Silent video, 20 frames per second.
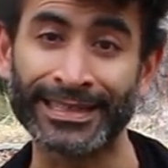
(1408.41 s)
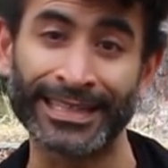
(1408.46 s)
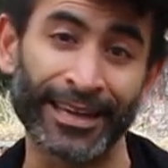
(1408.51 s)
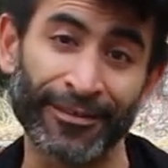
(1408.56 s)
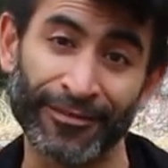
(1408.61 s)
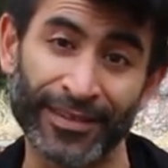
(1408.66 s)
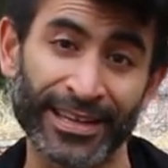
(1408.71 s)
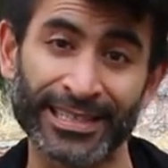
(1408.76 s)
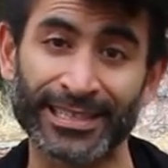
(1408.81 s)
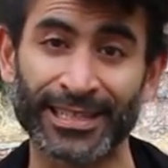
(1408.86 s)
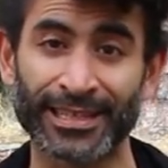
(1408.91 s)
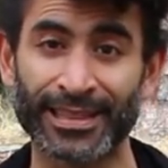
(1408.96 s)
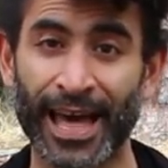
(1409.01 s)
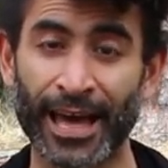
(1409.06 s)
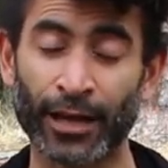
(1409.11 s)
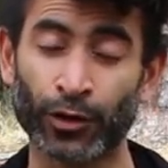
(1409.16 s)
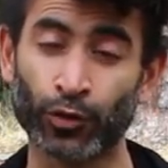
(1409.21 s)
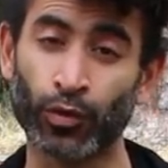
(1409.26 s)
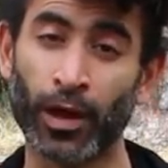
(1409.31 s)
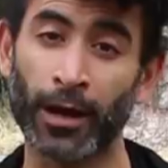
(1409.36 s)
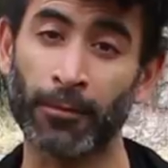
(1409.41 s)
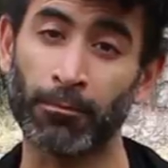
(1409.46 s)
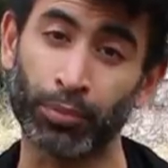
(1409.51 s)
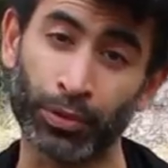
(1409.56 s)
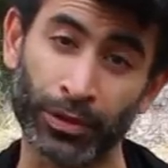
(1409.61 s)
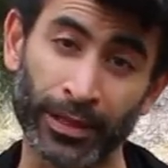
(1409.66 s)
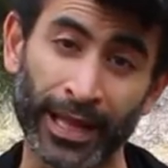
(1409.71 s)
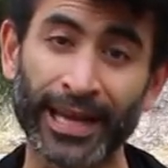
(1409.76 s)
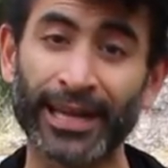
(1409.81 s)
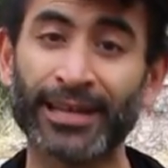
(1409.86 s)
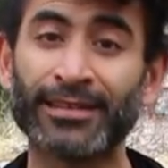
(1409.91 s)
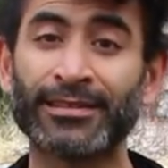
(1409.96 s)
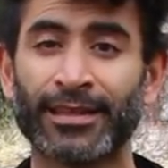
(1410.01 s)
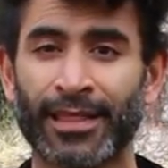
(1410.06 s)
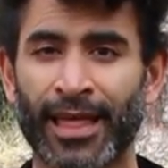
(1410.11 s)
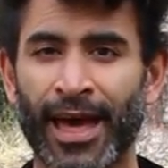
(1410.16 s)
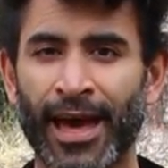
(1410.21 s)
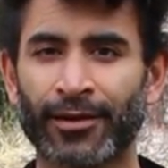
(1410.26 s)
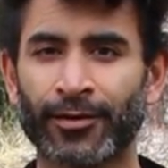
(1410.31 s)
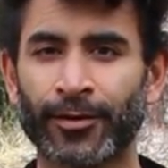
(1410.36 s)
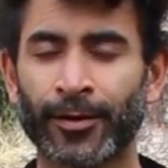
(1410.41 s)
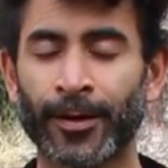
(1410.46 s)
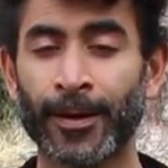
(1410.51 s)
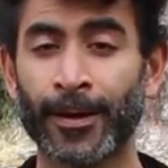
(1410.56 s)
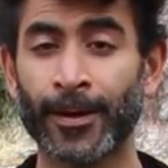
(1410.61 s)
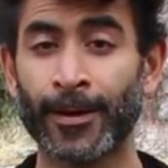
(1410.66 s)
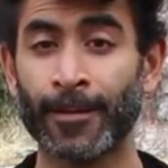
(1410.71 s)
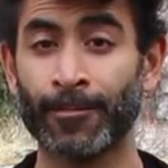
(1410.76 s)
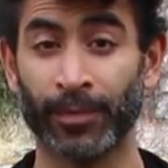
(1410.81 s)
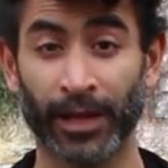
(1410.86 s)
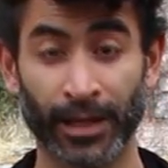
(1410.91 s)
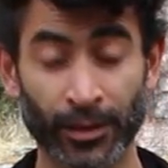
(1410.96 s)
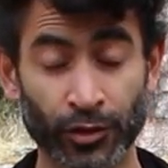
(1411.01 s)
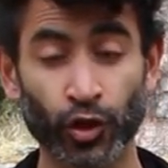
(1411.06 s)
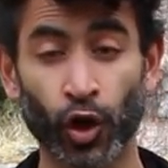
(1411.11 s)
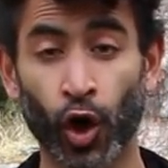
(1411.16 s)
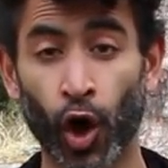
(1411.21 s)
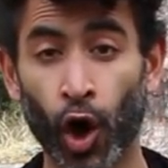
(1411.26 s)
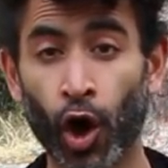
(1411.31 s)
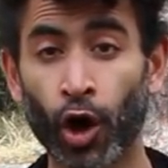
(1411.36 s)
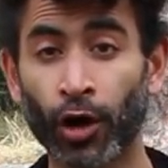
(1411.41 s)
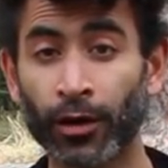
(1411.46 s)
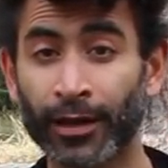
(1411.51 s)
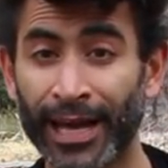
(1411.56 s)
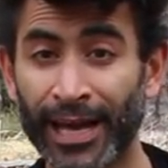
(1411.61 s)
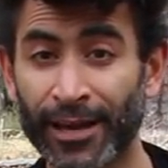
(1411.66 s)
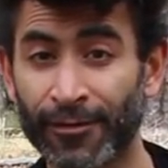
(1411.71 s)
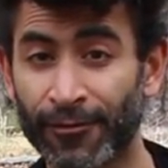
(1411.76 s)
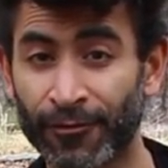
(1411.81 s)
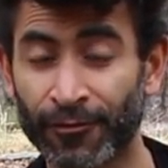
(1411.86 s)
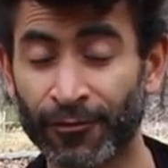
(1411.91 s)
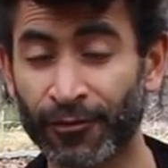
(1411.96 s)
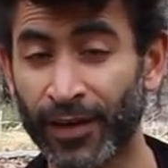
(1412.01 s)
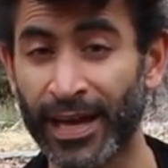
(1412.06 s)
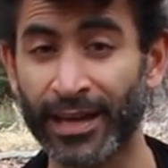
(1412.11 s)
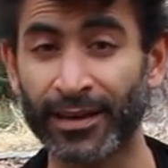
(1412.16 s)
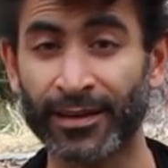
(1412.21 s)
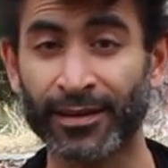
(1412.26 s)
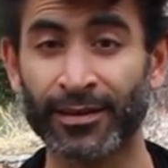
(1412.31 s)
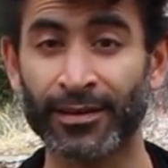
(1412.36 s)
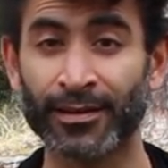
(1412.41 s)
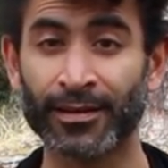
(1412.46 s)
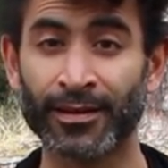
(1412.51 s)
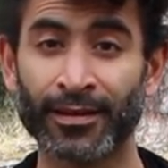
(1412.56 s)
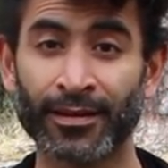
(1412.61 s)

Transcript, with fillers: give into that. Do not play into that. It's all a fake